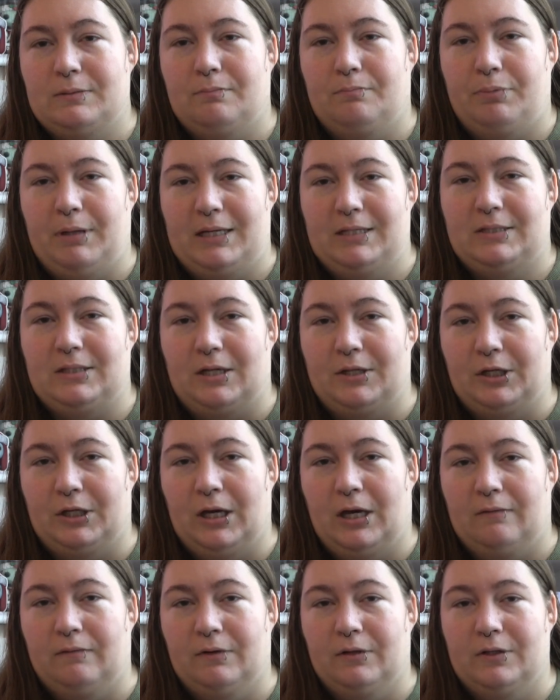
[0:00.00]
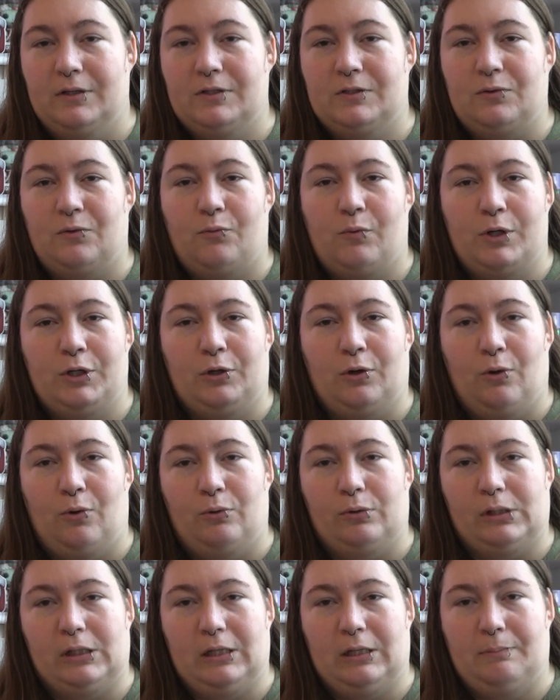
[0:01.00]
based on the covers when you're
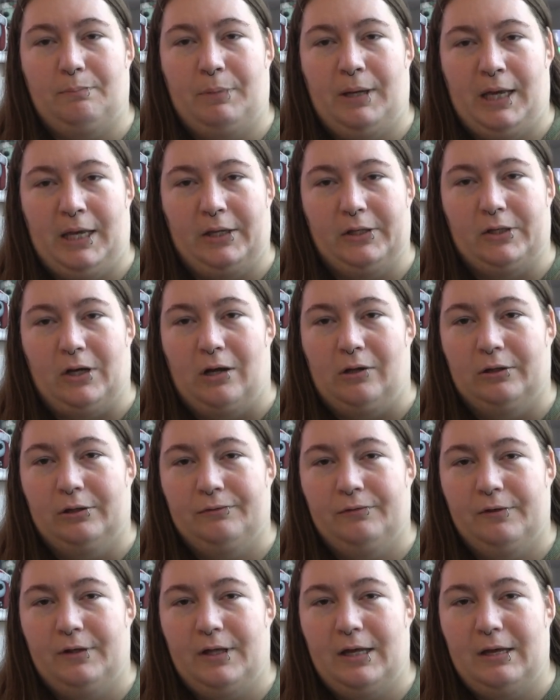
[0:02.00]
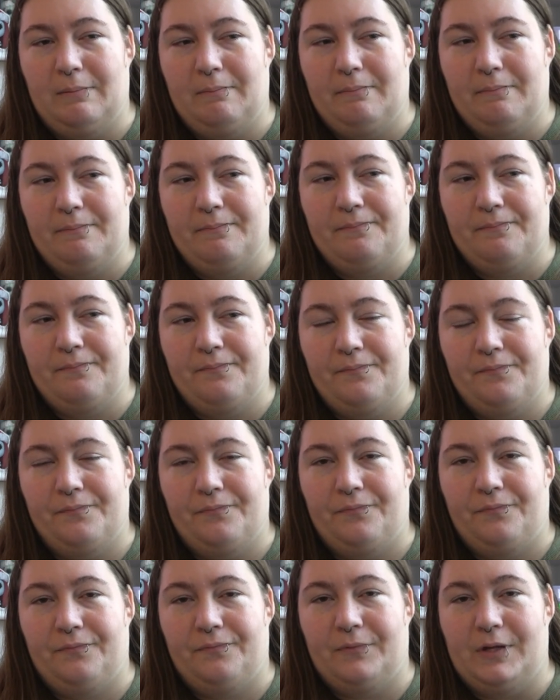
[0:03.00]
only paying $1 for them.
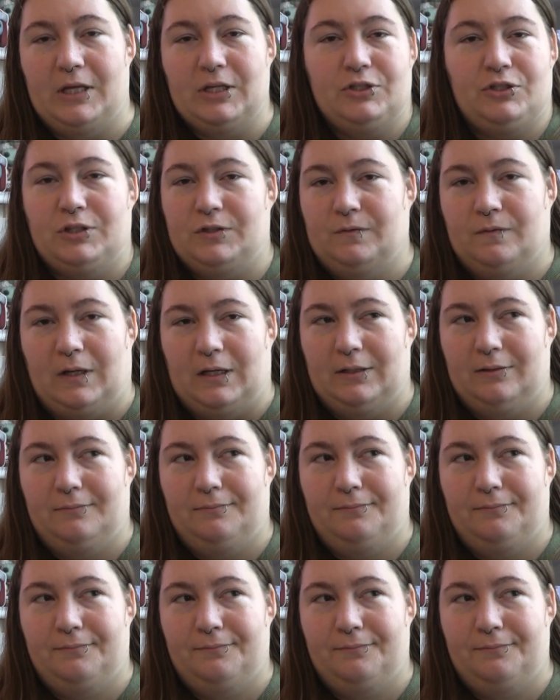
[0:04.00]
Is just fun.